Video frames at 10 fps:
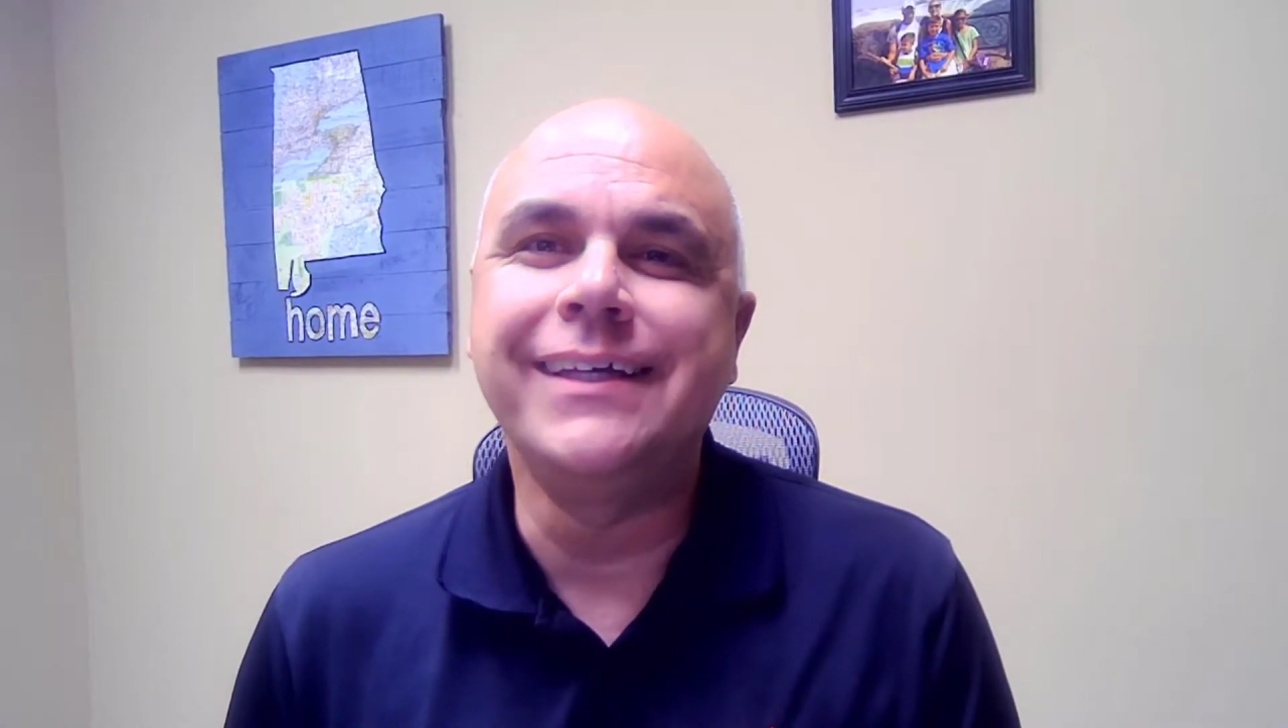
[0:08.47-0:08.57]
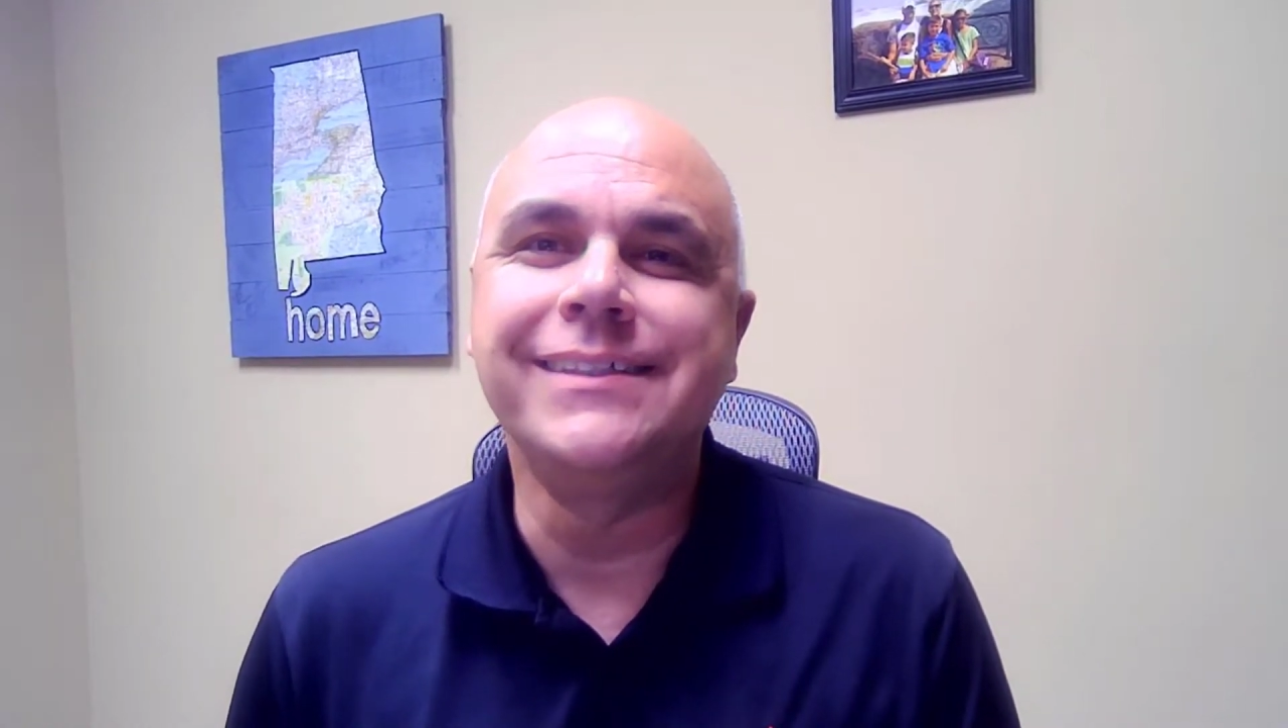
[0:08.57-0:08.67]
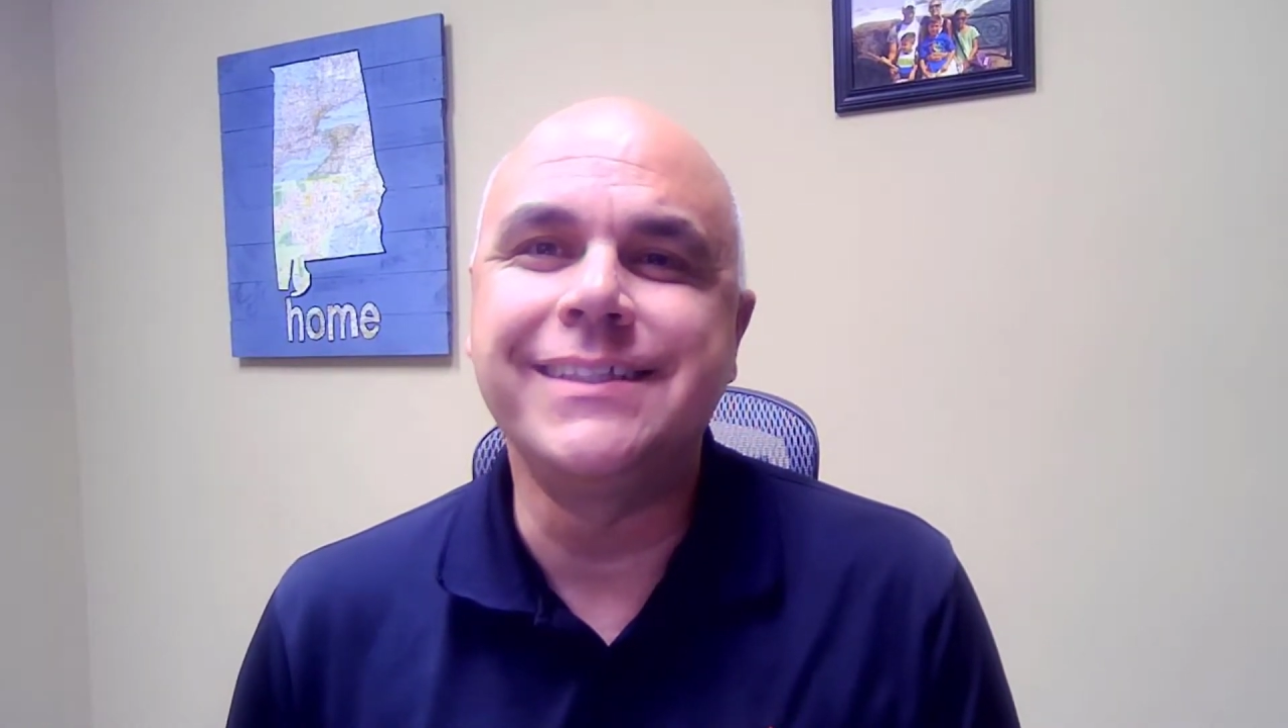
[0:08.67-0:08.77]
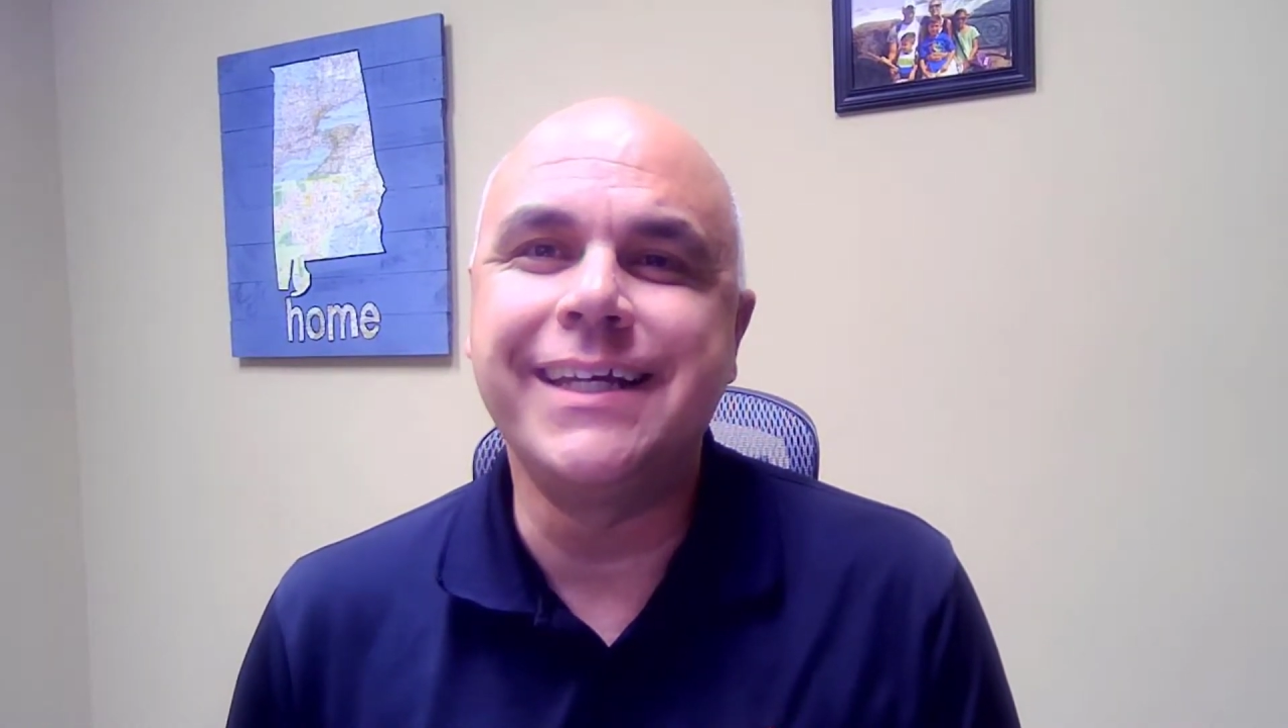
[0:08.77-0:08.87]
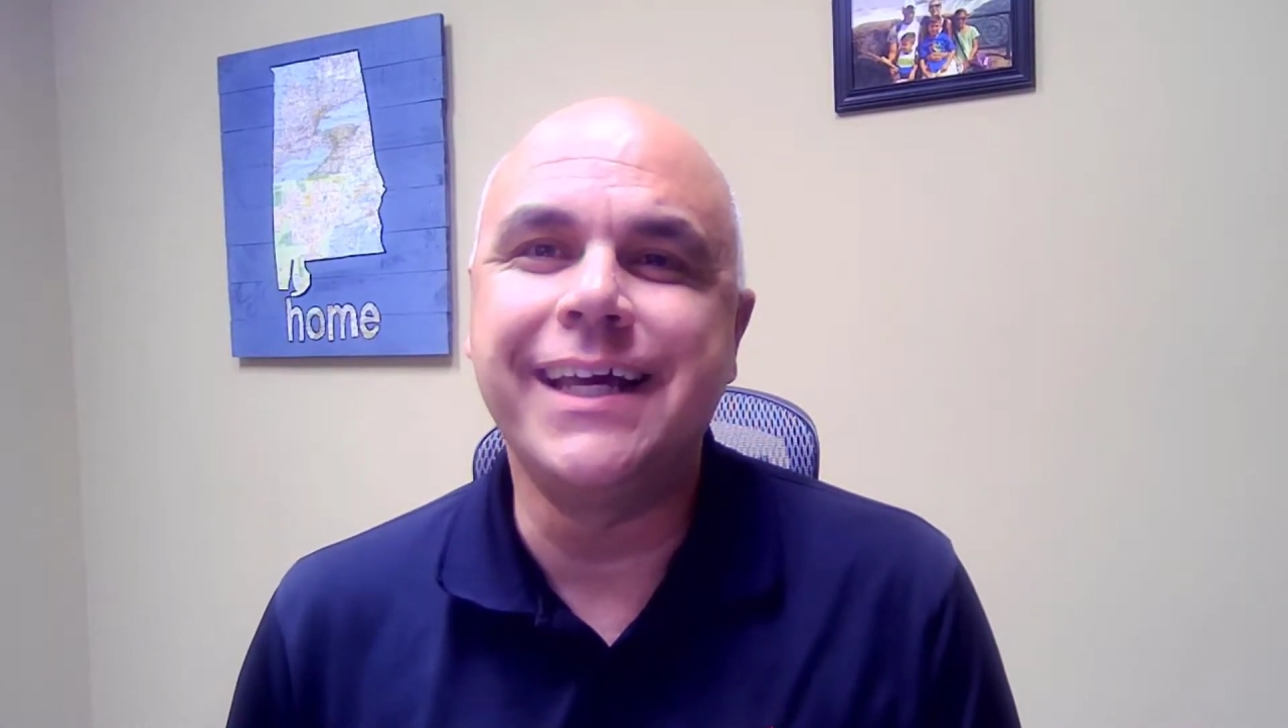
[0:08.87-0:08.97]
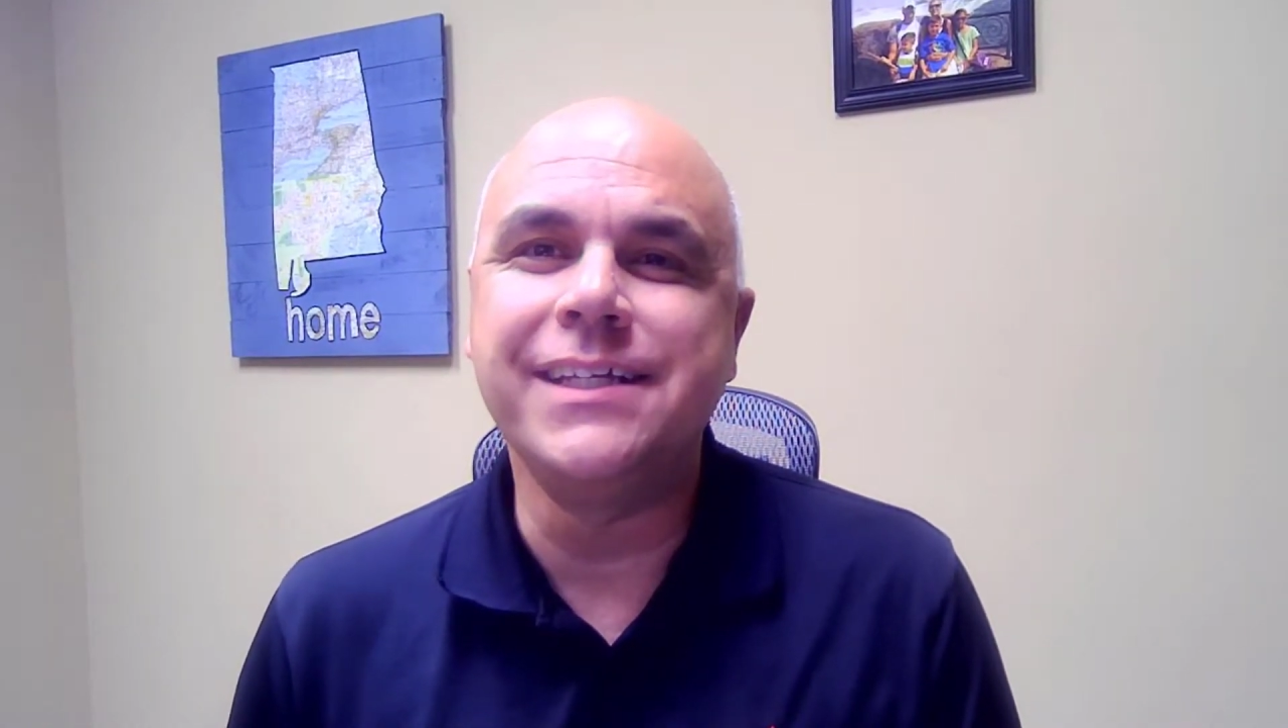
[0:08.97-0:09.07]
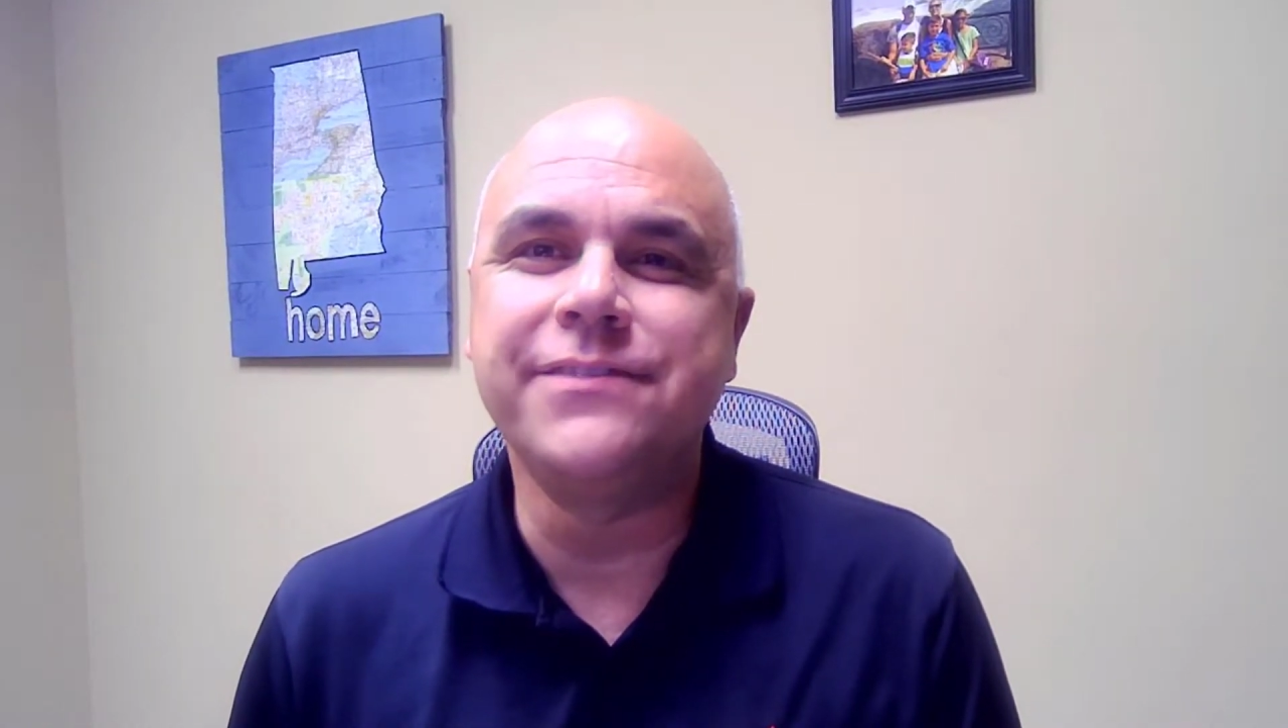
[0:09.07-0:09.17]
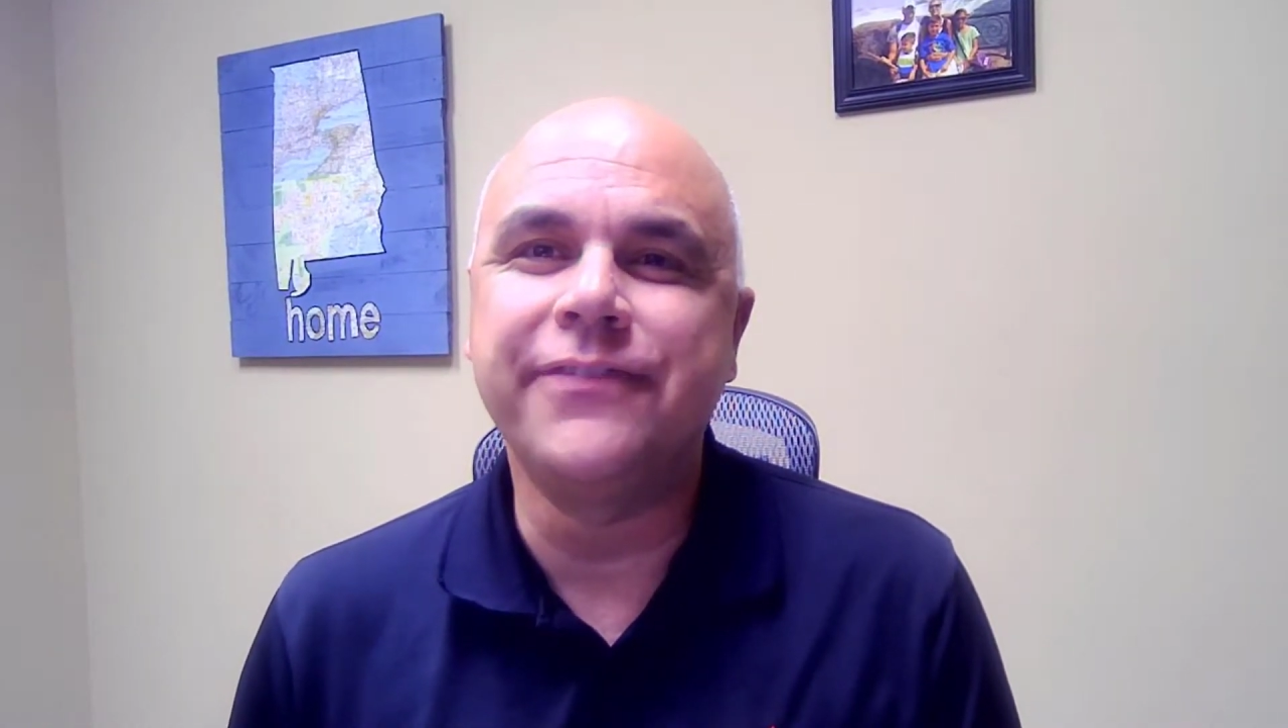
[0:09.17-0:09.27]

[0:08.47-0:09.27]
in today's